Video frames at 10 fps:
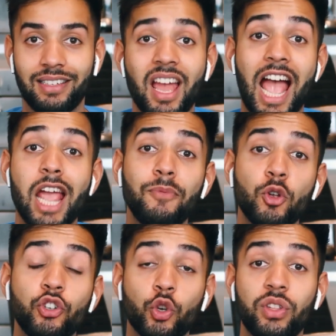I hope you
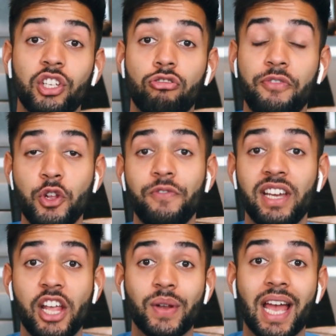enjoyed this review
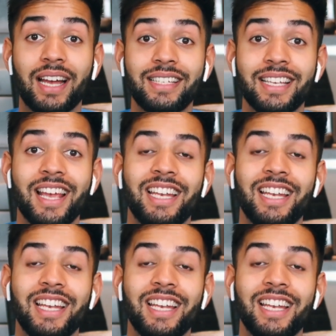video, guys.